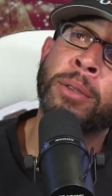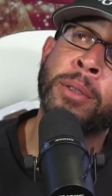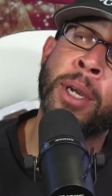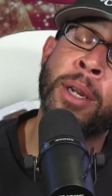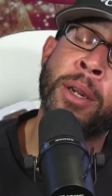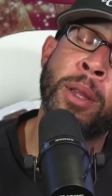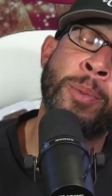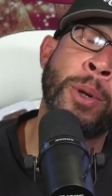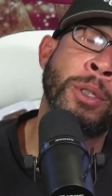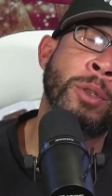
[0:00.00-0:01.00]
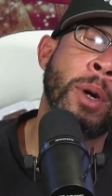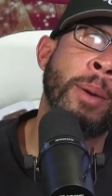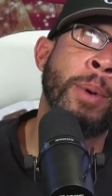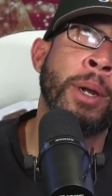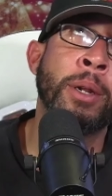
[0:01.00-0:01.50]
Had another person drop
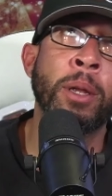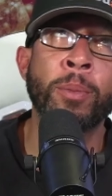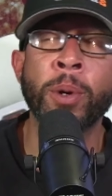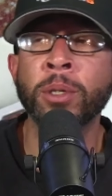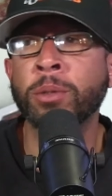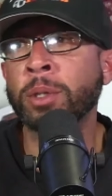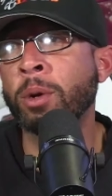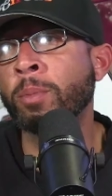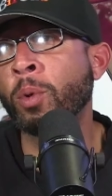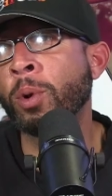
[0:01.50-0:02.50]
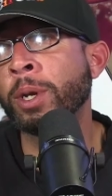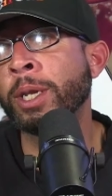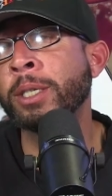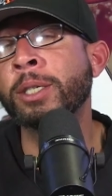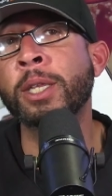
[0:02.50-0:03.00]
out. Another person was on board.
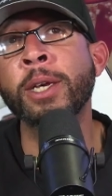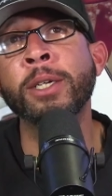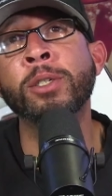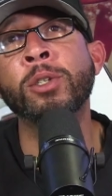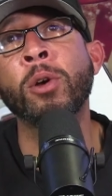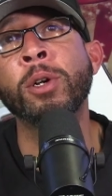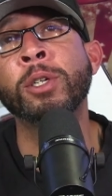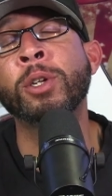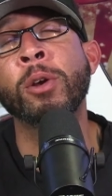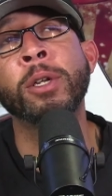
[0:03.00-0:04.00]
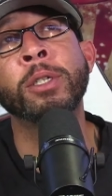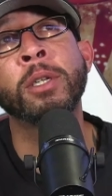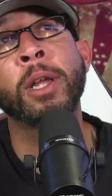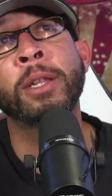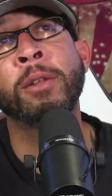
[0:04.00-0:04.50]
This thing is starting to turn into
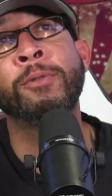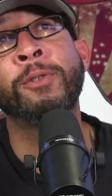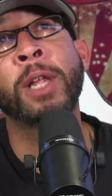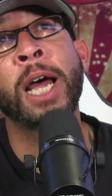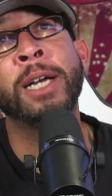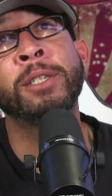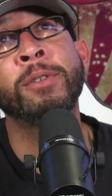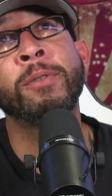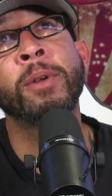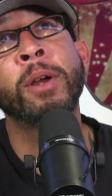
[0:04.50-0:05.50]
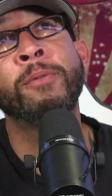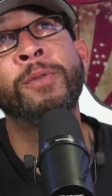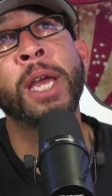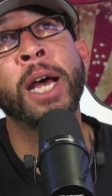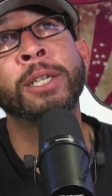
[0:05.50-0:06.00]
like the Flash
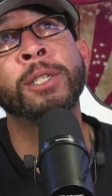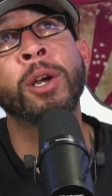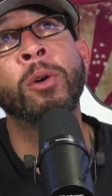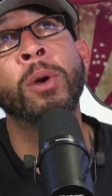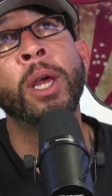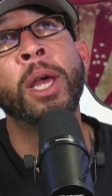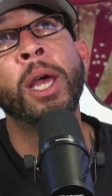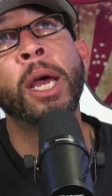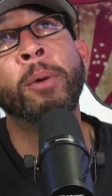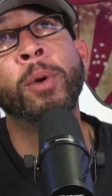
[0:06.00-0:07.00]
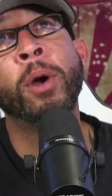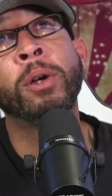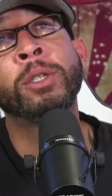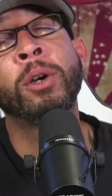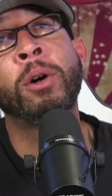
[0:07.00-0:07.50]
fiasco, and we all
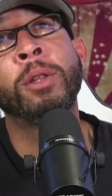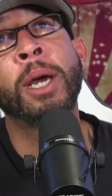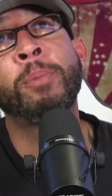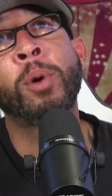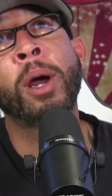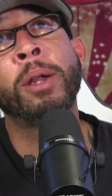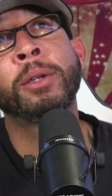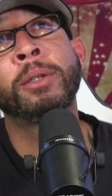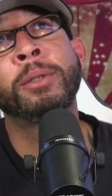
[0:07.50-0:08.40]
saw that product.